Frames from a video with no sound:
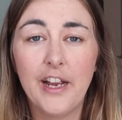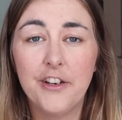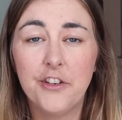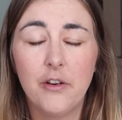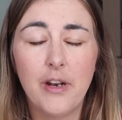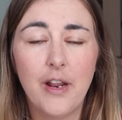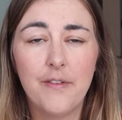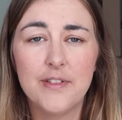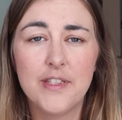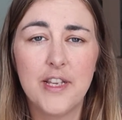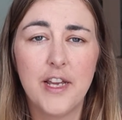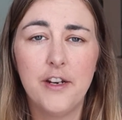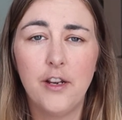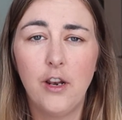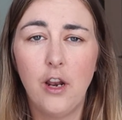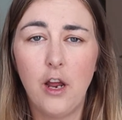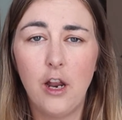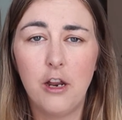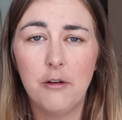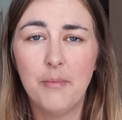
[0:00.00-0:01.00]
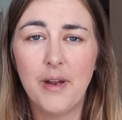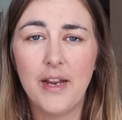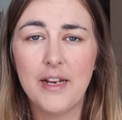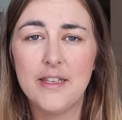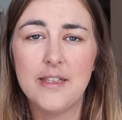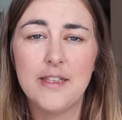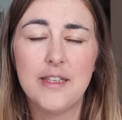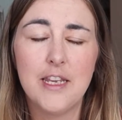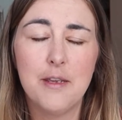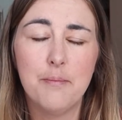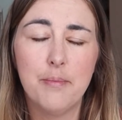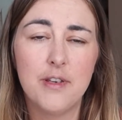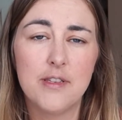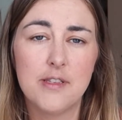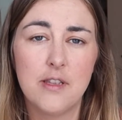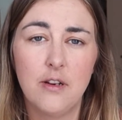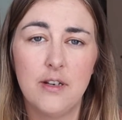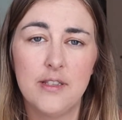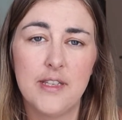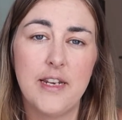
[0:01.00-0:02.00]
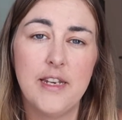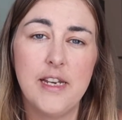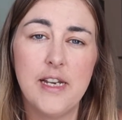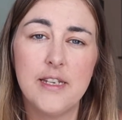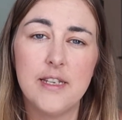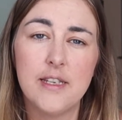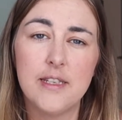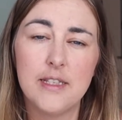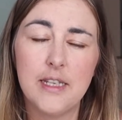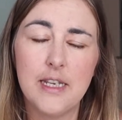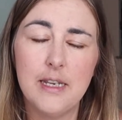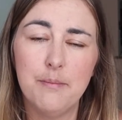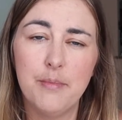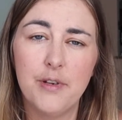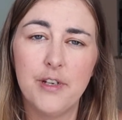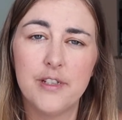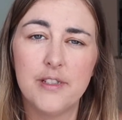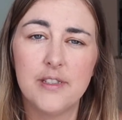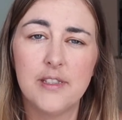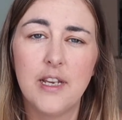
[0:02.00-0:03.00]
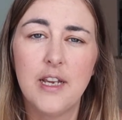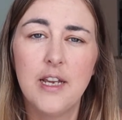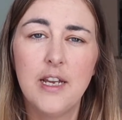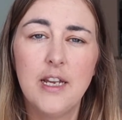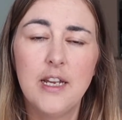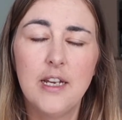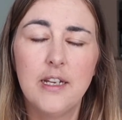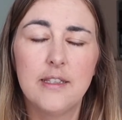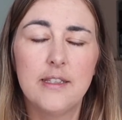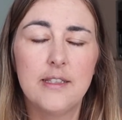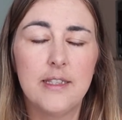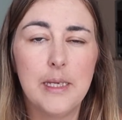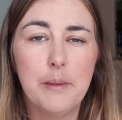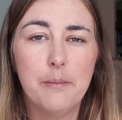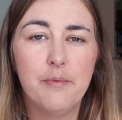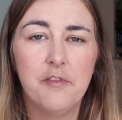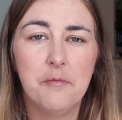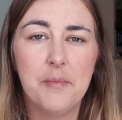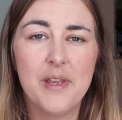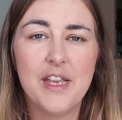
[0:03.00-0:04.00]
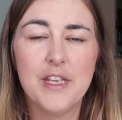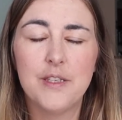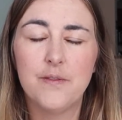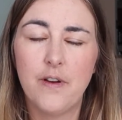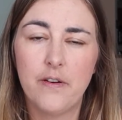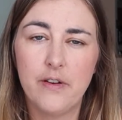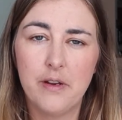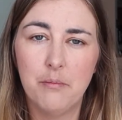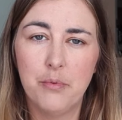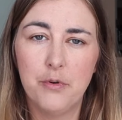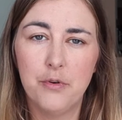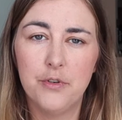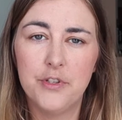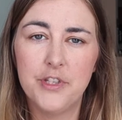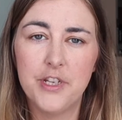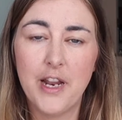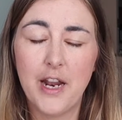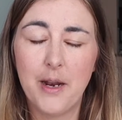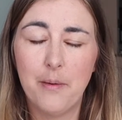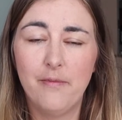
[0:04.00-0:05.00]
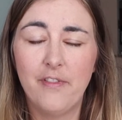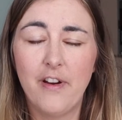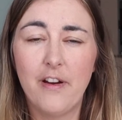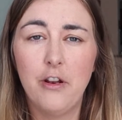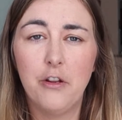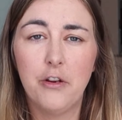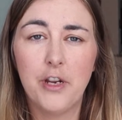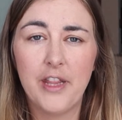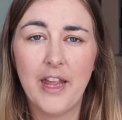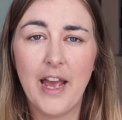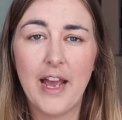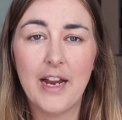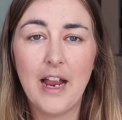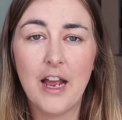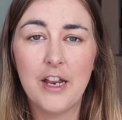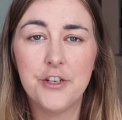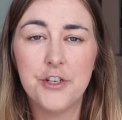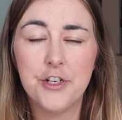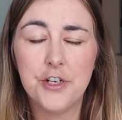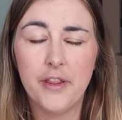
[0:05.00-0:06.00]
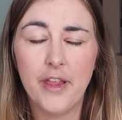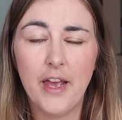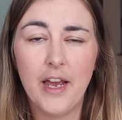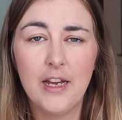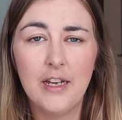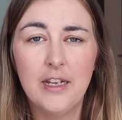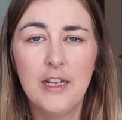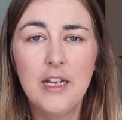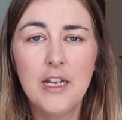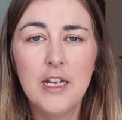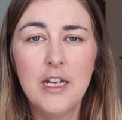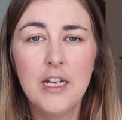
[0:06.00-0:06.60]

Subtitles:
I don't ever set an alarm. I sleep as long as I need to sleep because sleep for me is very important and I'm very lucky that I can do that.